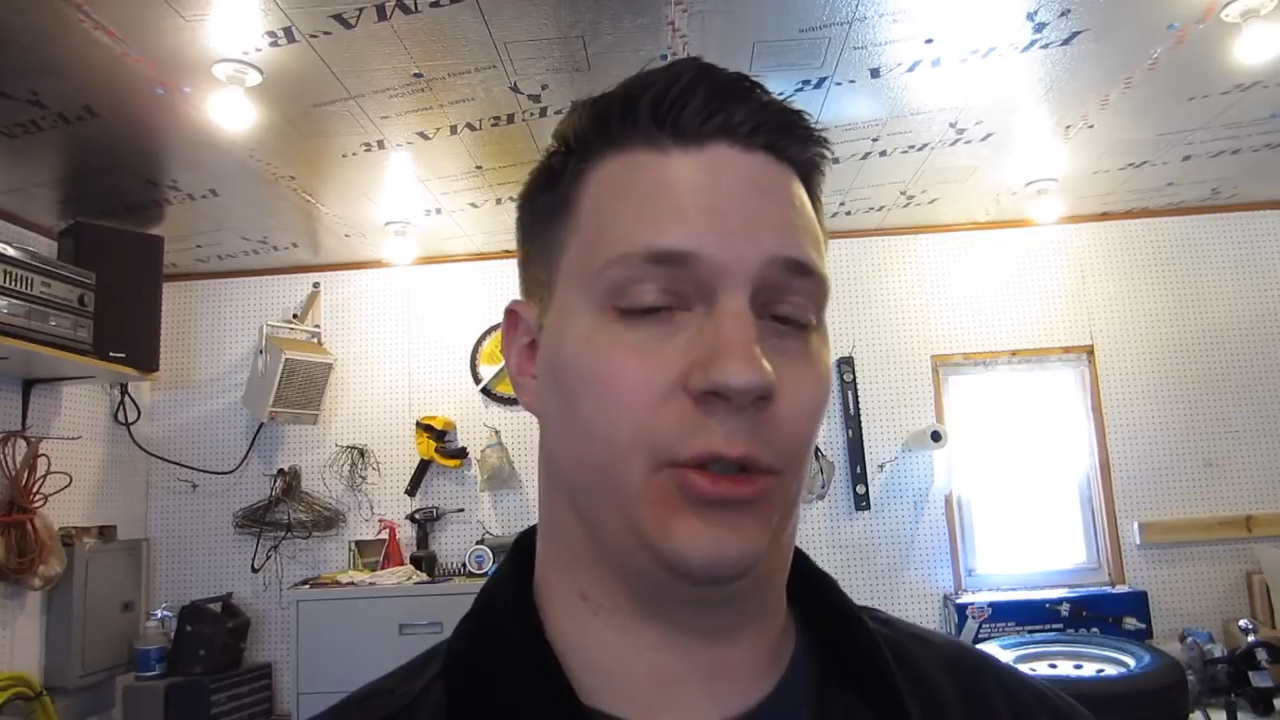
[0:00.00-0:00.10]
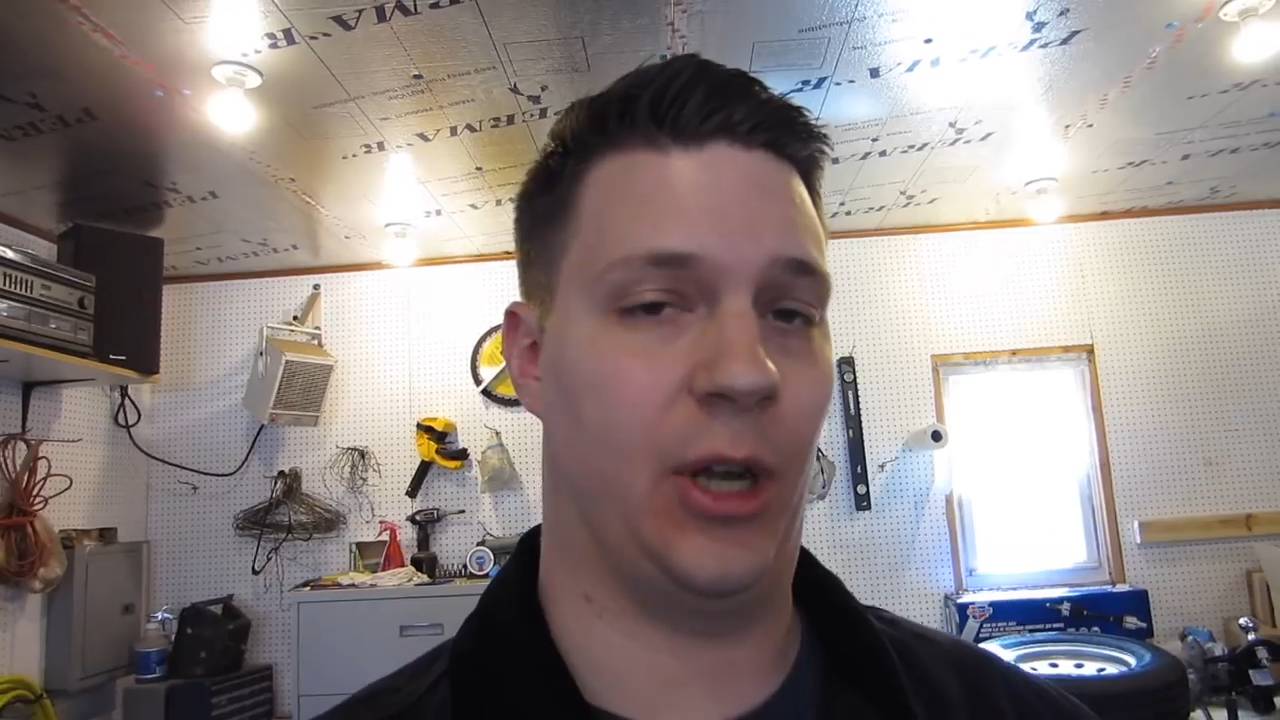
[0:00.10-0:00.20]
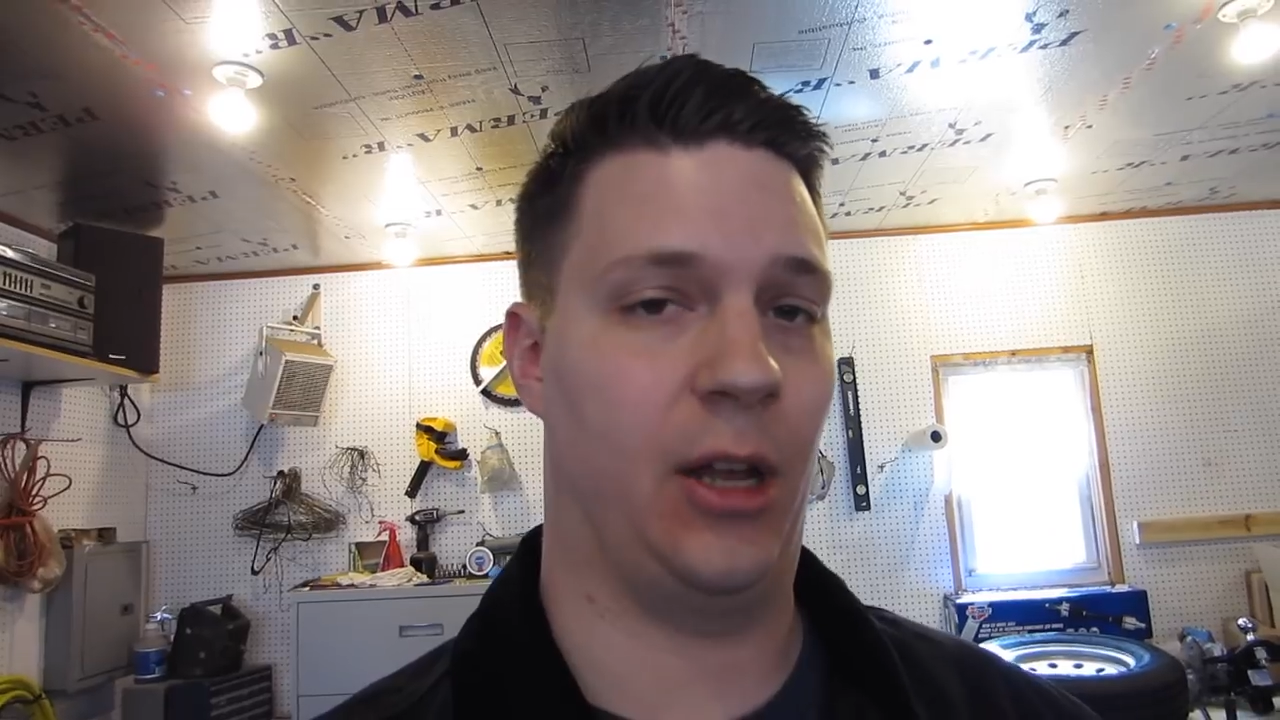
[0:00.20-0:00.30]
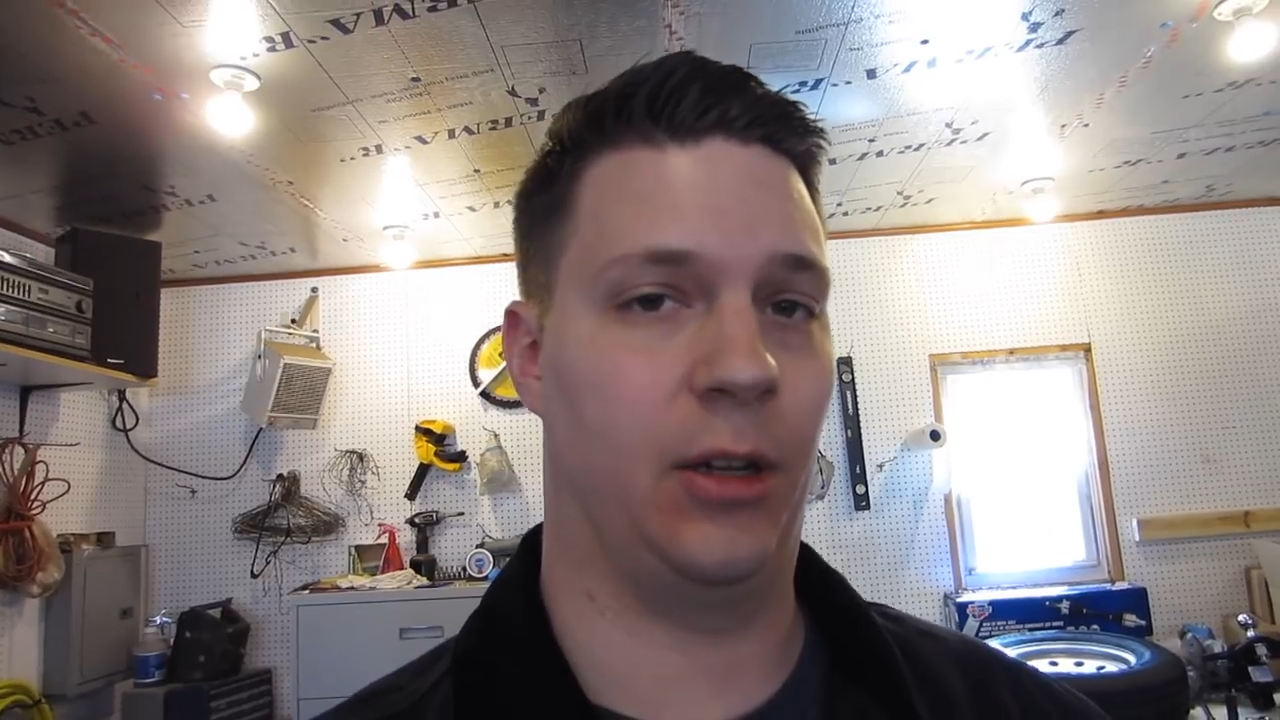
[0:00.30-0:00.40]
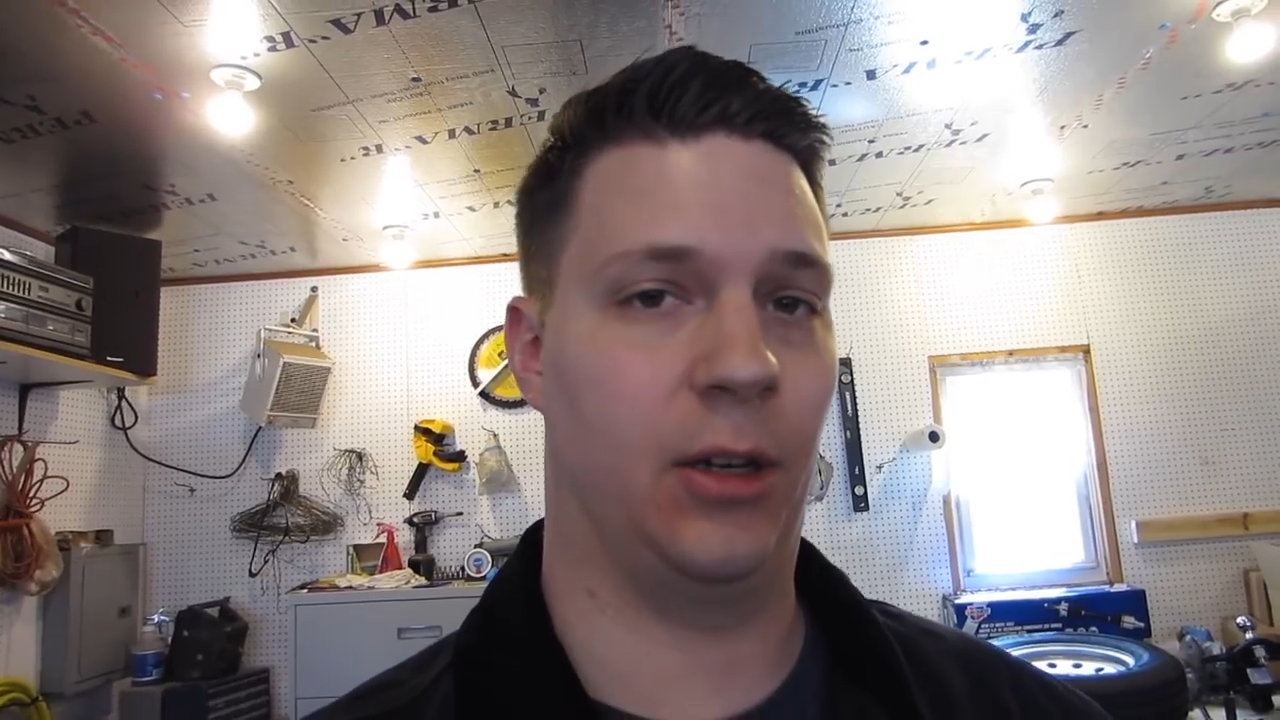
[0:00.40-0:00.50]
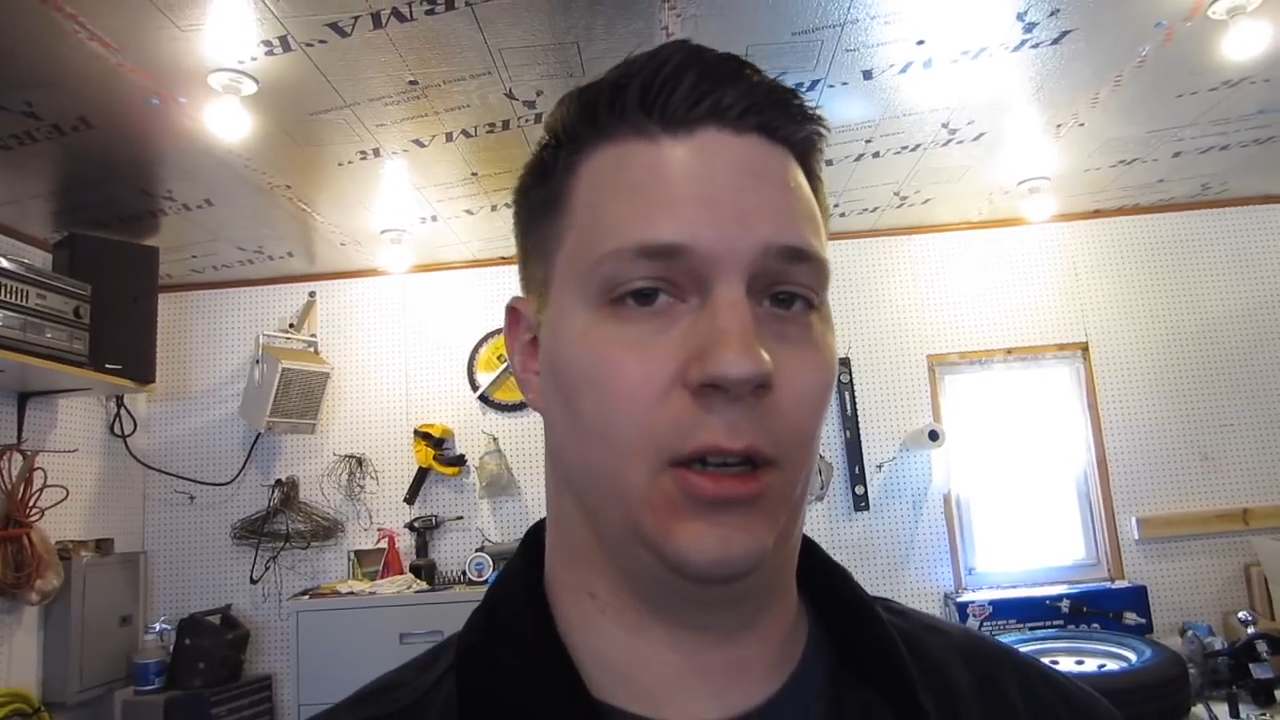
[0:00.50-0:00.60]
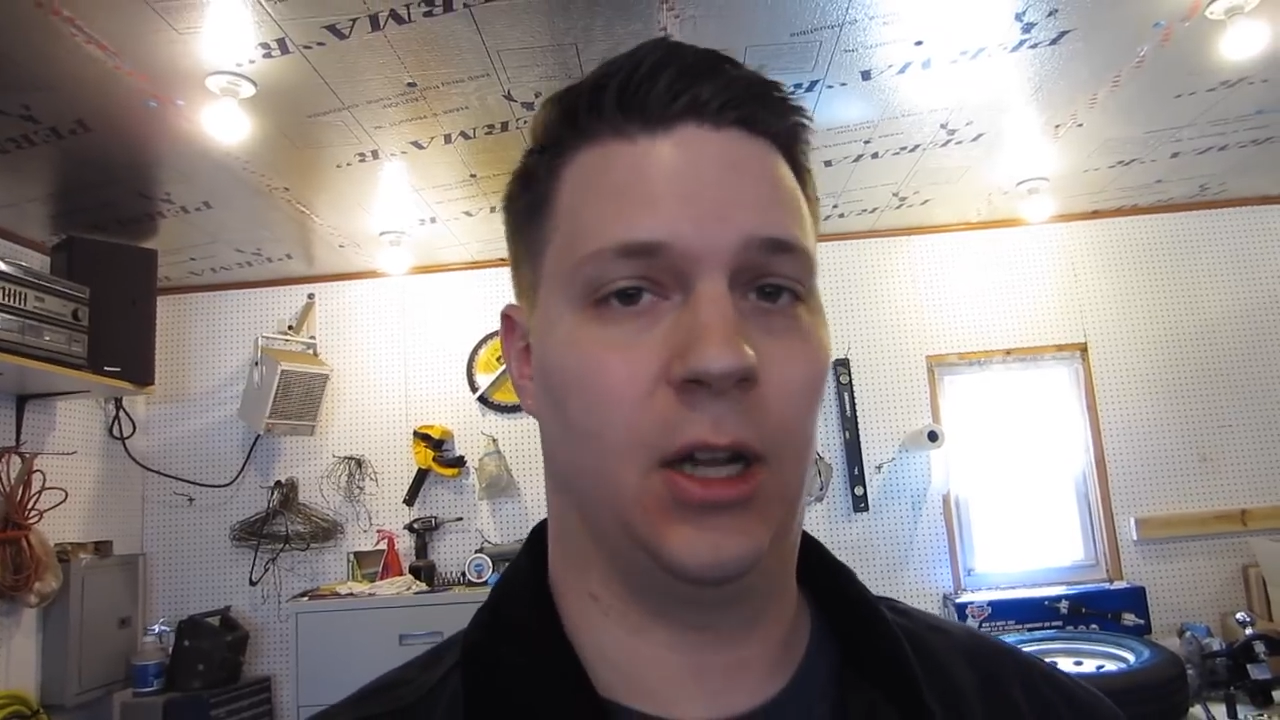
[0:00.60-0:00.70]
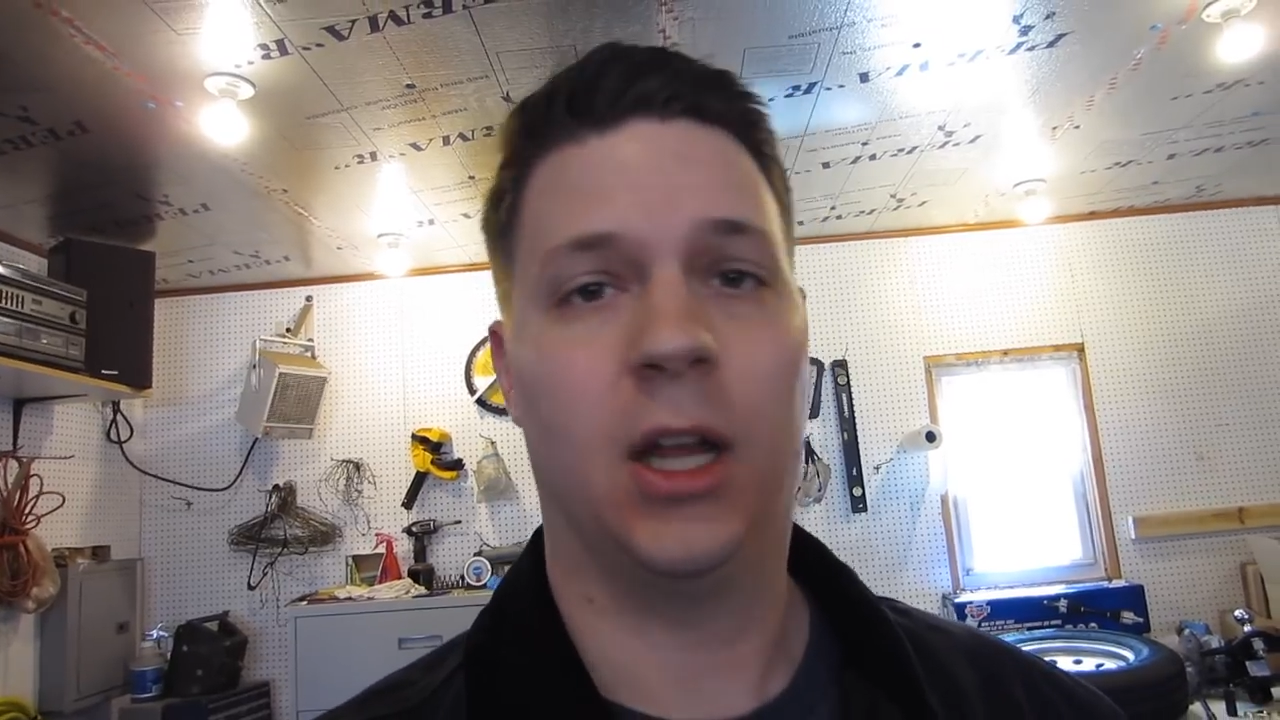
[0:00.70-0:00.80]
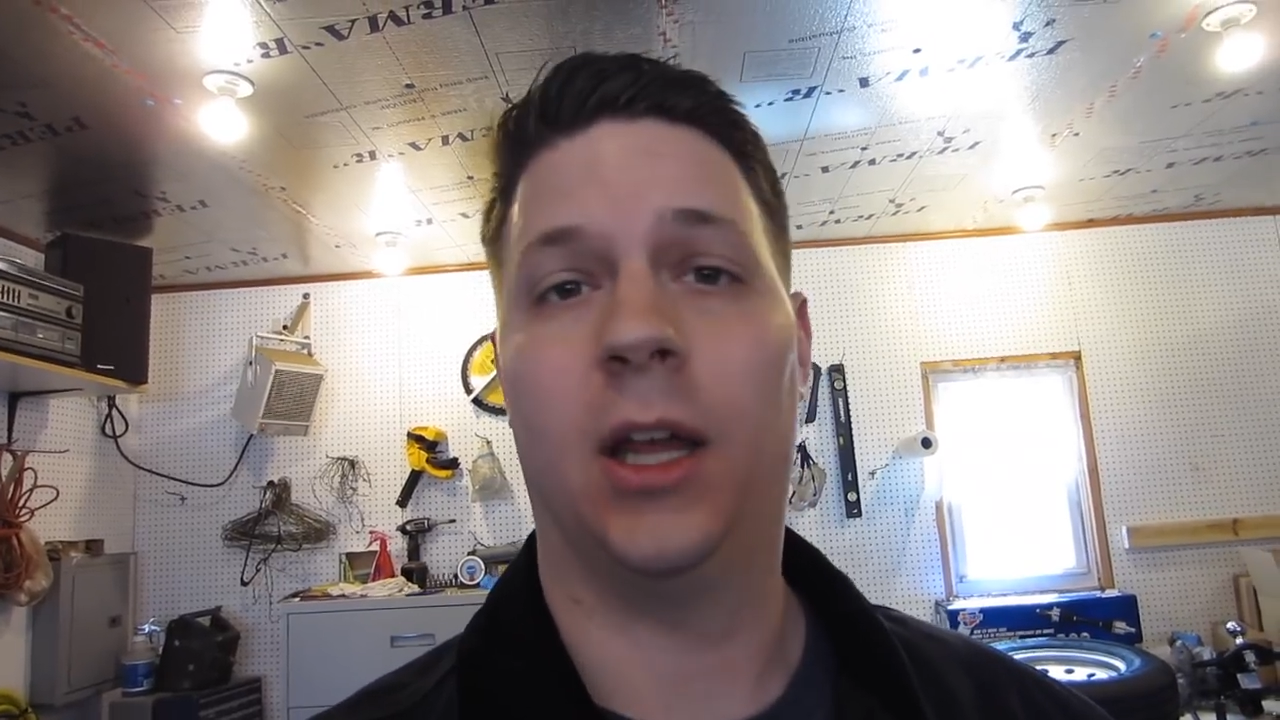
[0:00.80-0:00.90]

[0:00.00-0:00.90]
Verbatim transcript: trailer.